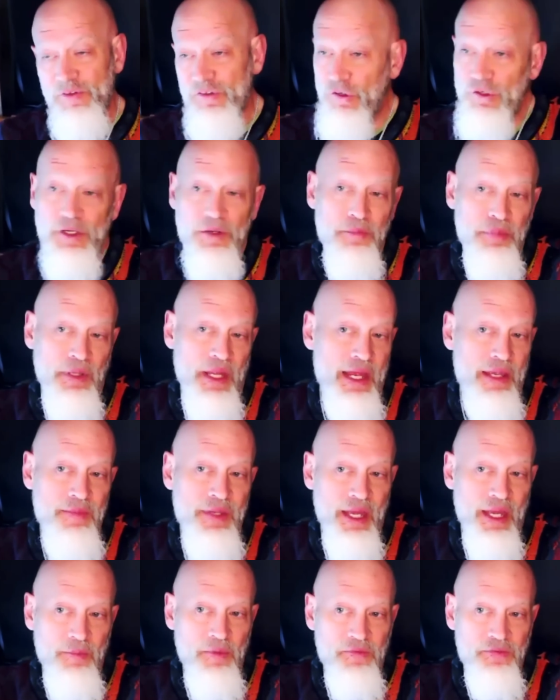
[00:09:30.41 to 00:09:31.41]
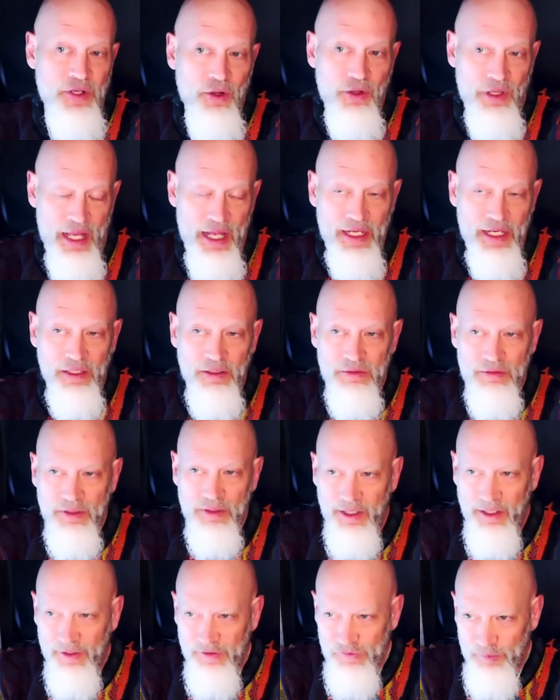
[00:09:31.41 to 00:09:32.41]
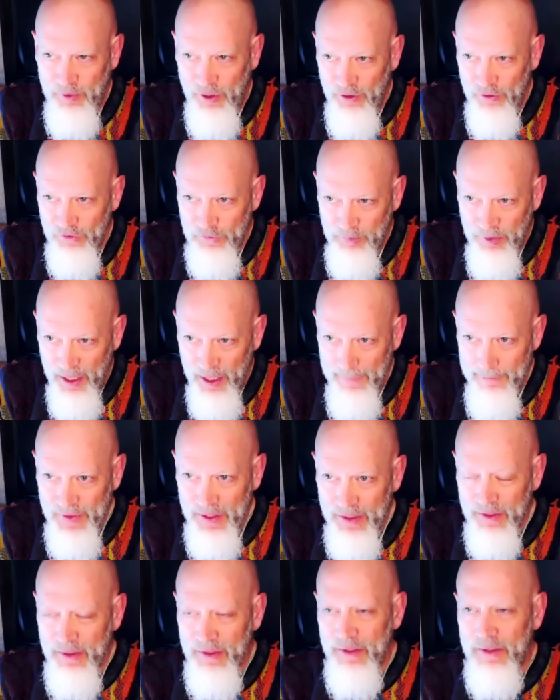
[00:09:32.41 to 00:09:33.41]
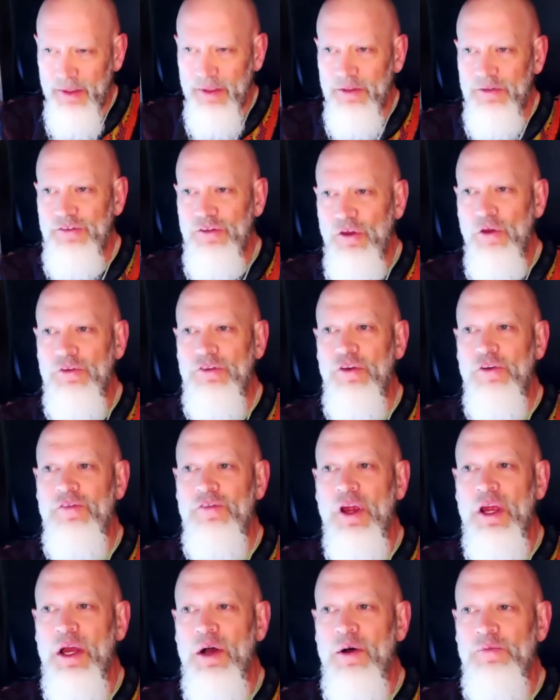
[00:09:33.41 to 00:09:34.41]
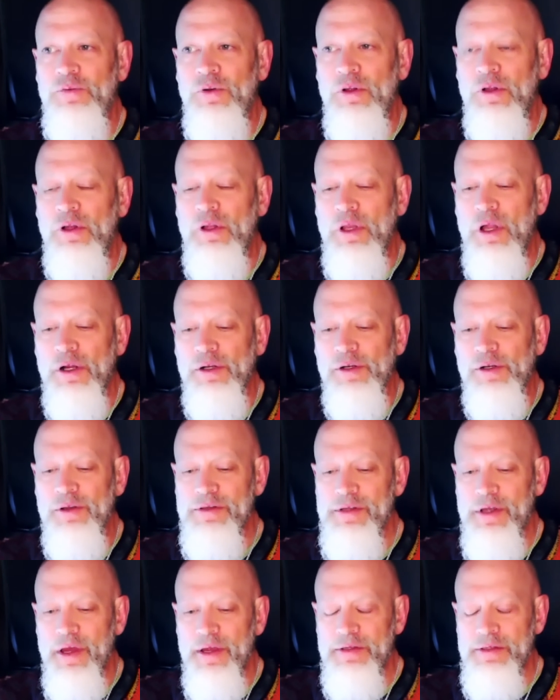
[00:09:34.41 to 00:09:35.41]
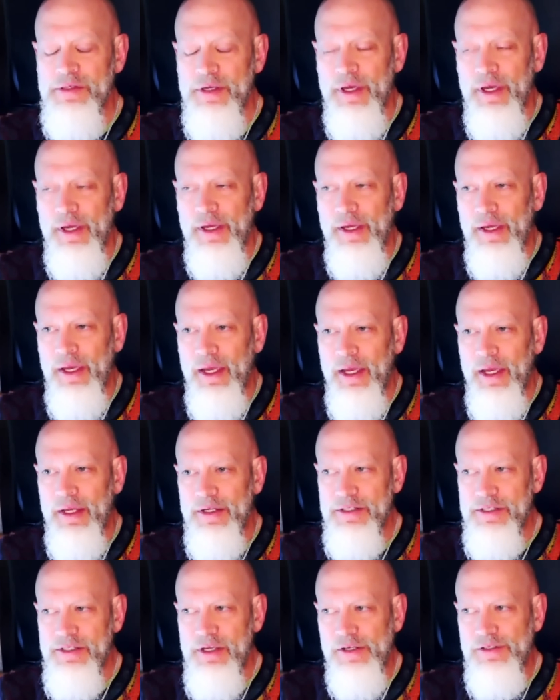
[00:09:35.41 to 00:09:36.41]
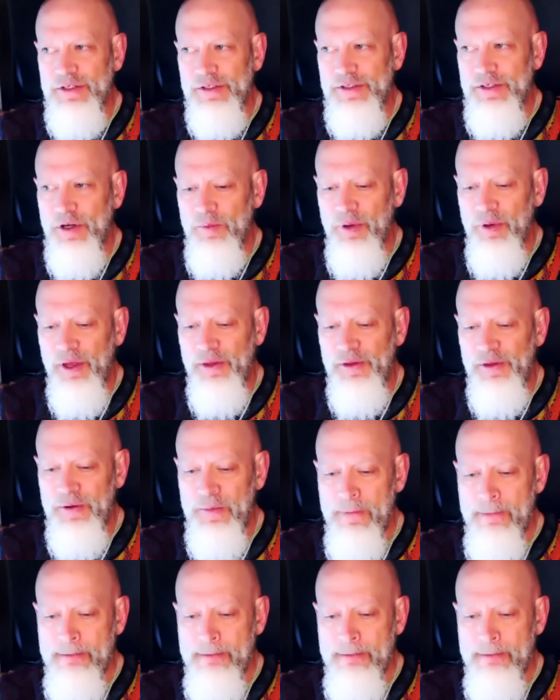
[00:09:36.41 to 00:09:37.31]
So you can blame him if you don't like it, I suppose, but so very helpful along those lines, and just such a dear brother.